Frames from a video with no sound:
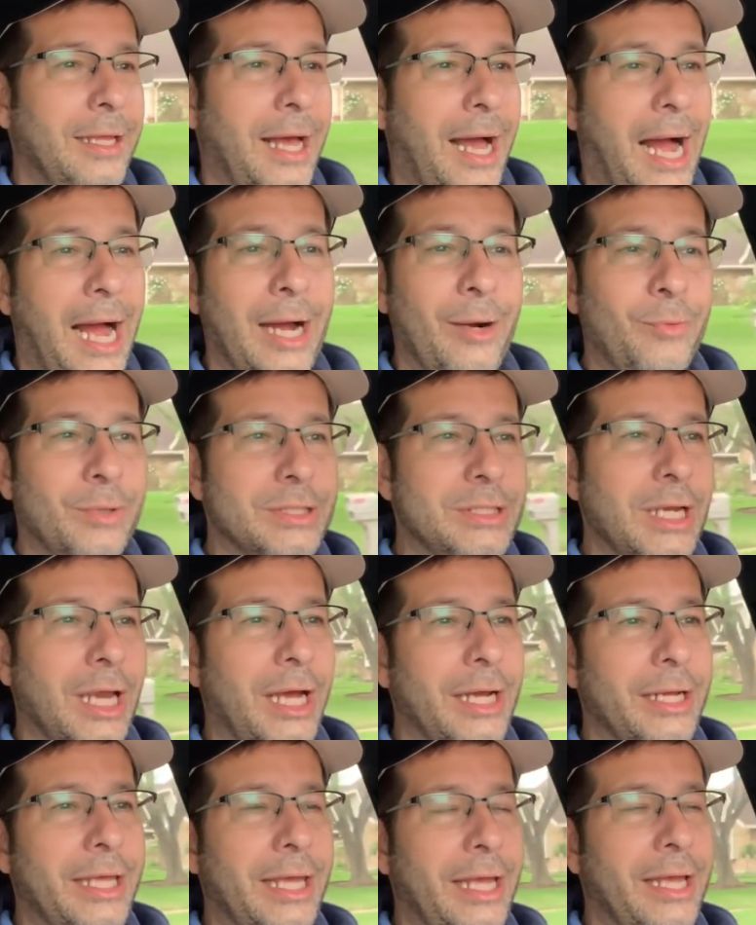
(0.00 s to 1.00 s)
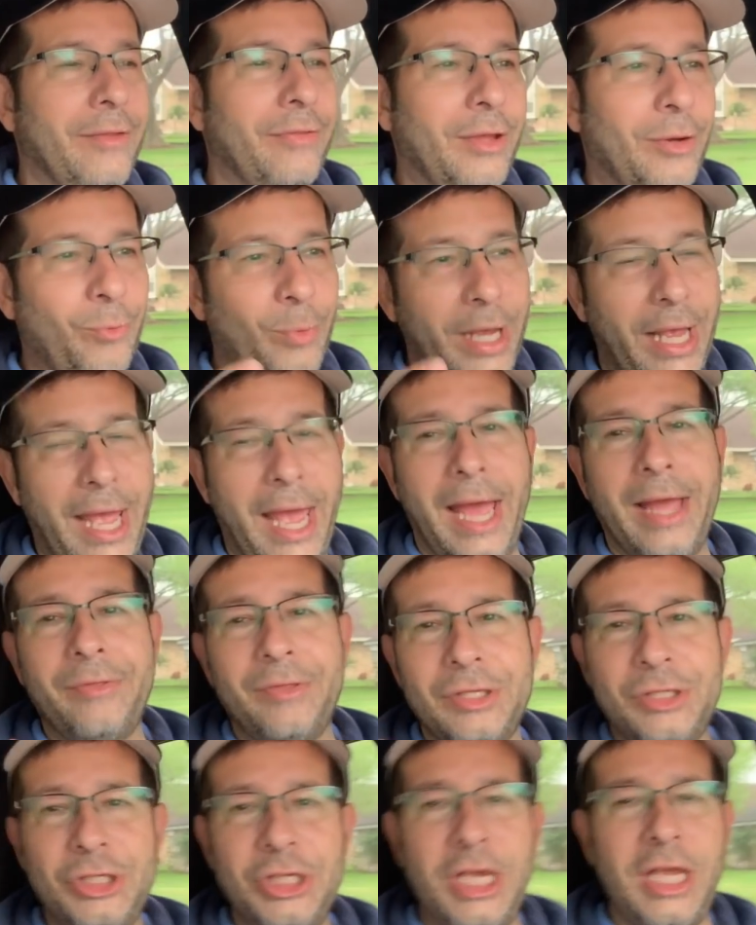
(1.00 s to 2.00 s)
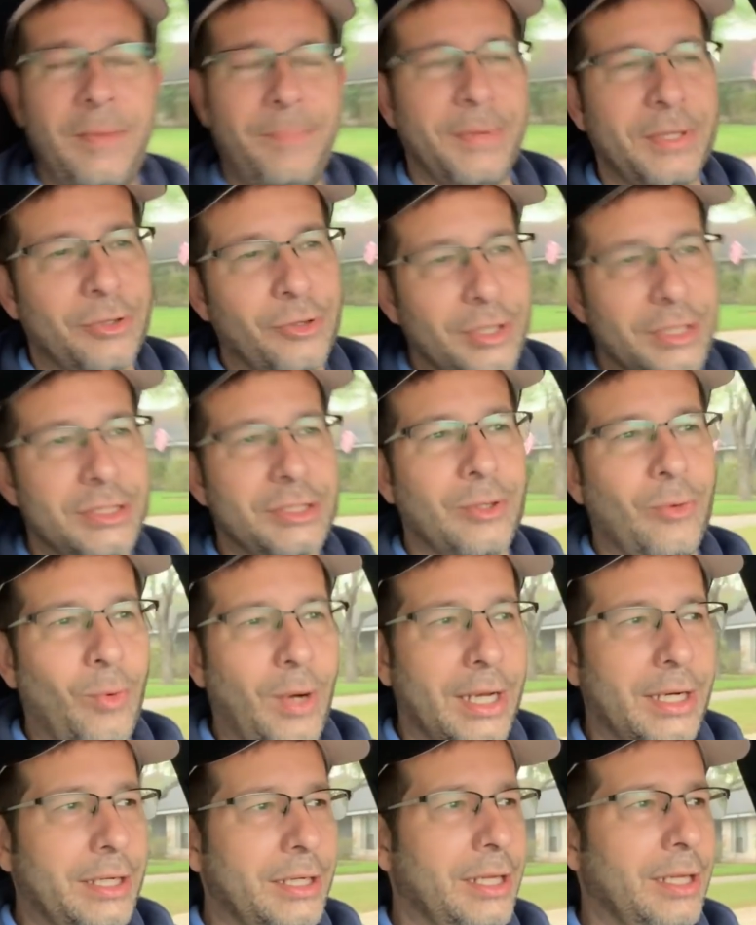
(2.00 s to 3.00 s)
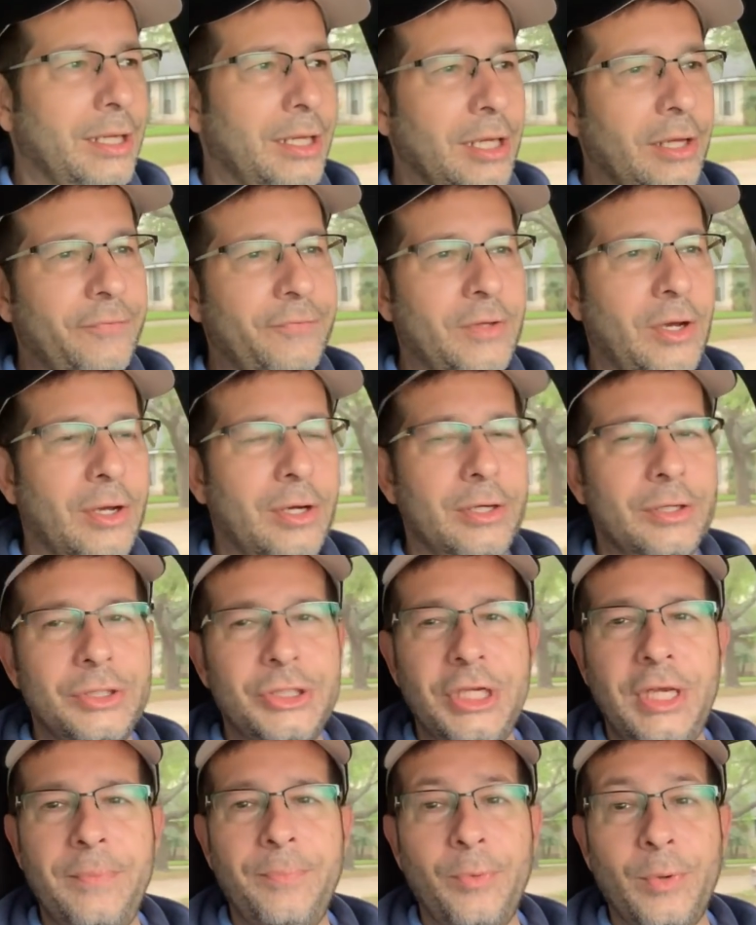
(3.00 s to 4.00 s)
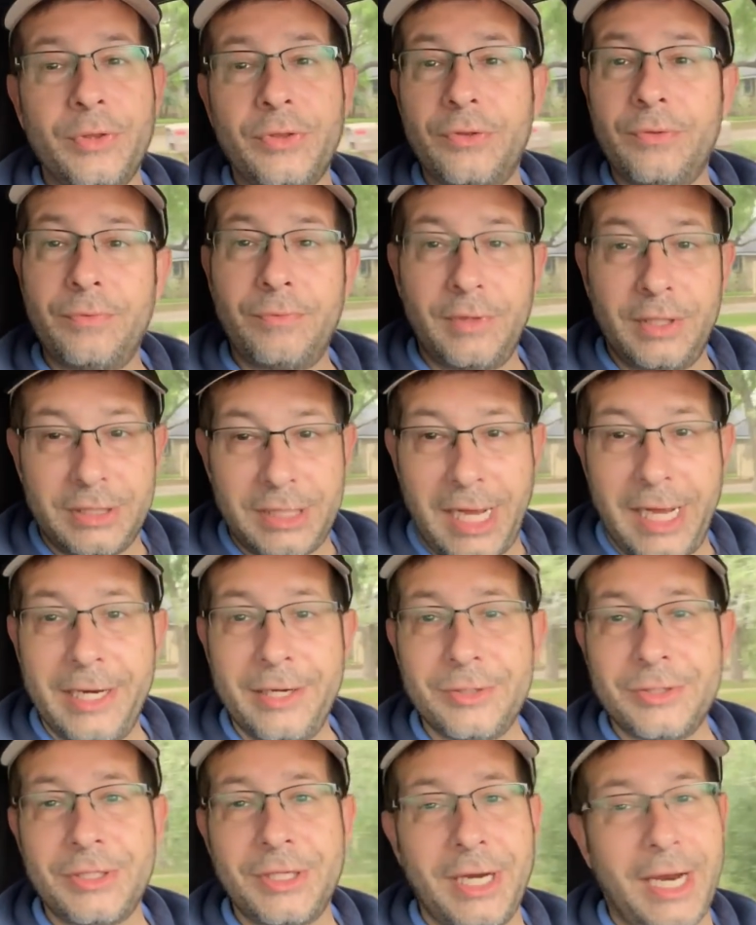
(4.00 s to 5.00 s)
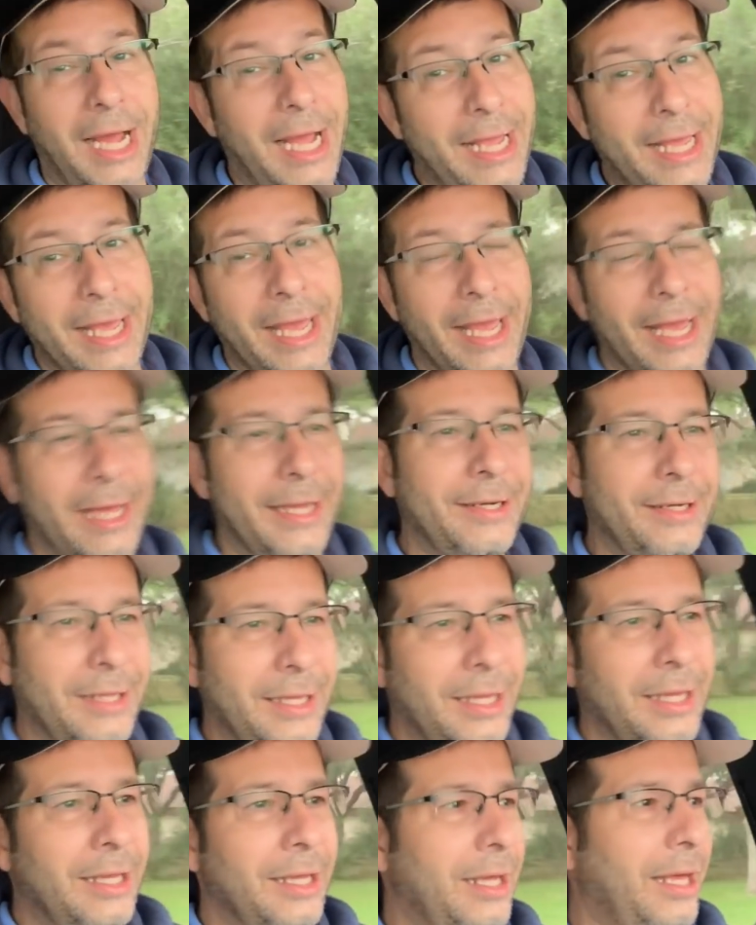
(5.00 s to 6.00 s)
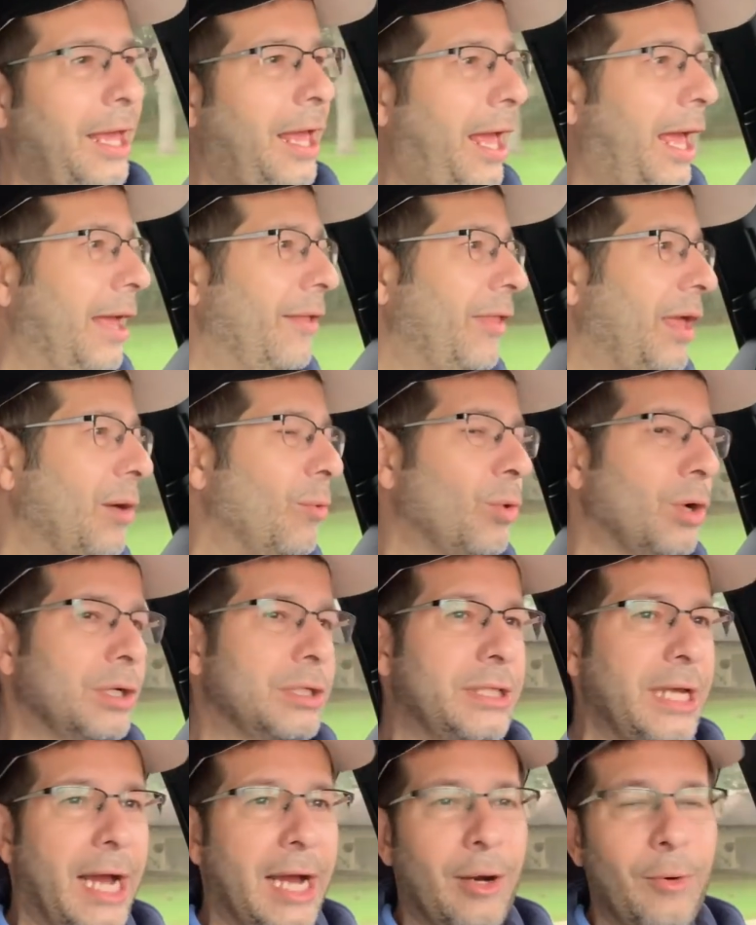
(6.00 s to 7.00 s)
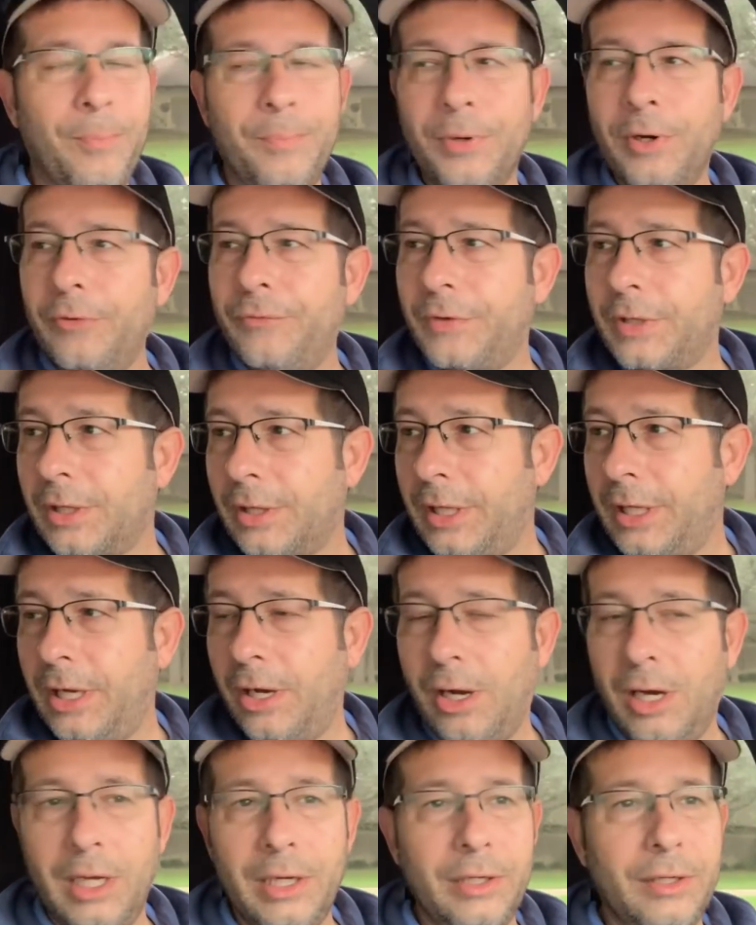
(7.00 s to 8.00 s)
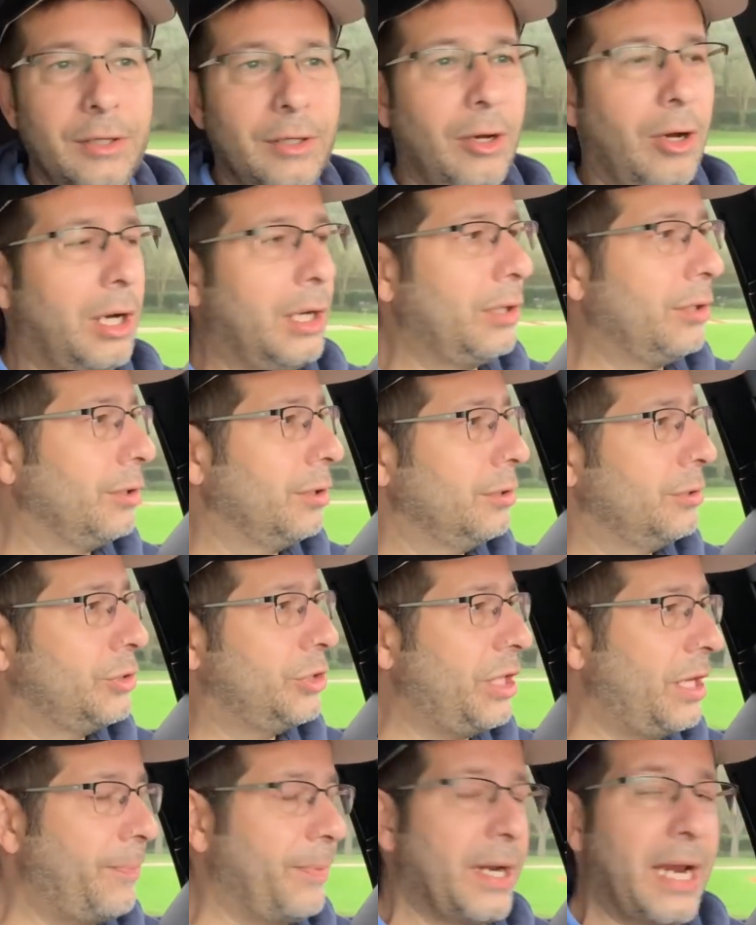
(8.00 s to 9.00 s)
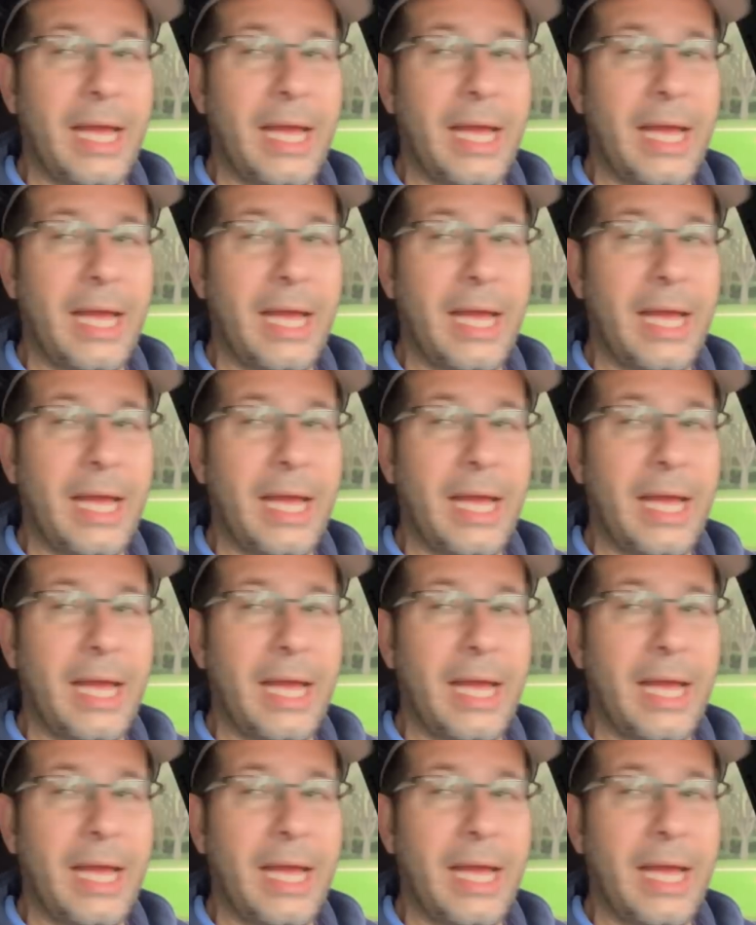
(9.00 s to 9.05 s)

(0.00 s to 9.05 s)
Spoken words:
I was lucky in that we had the Jeep, and Krista wanted a lift on her Jeep with the tires that I had, and they worked out perfectly on her Jeep.